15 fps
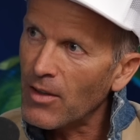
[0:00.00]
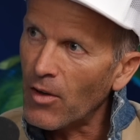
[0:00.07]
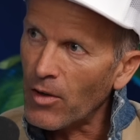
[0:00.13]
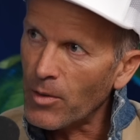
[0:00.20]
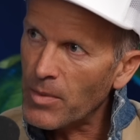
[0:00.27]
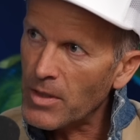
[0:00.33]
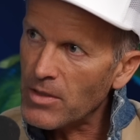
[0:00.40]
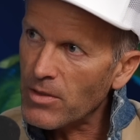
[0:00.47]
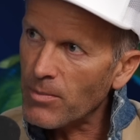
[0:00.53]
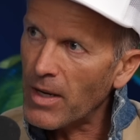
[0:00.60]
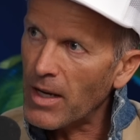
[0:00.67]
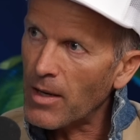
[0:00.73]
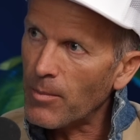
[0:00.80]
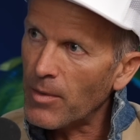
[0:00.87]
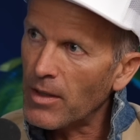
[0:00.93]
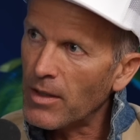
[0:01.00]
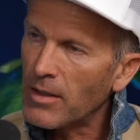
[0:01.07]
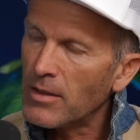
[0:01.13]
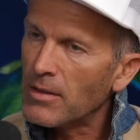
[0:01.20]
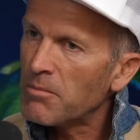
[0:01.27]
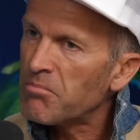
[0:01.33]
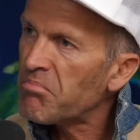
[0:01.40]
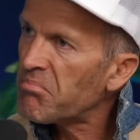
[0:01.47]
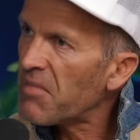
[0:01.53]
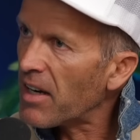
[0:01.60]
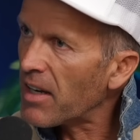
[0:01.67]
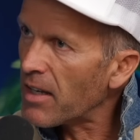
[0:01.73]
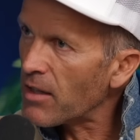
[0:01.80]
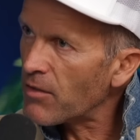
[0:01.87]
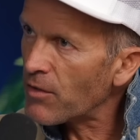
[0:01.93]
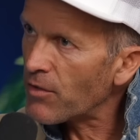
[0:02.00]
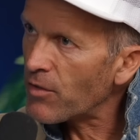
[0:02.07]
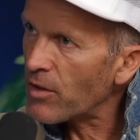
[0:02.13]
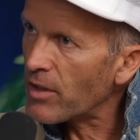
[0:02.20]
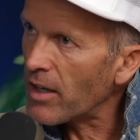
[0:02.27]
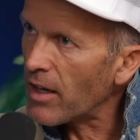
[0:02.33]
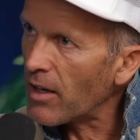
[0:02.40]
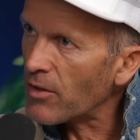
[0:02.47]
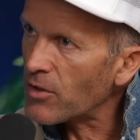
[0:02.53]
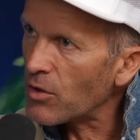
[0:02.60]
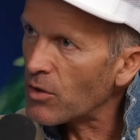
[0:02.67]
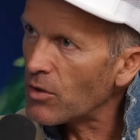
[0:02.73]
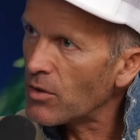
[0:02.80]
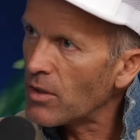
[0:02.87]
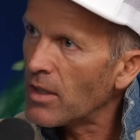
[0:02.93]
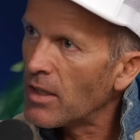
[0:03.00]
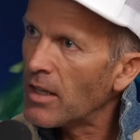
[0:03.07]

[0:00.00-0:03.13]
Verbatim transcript: on a piece of paper leave it for a day or two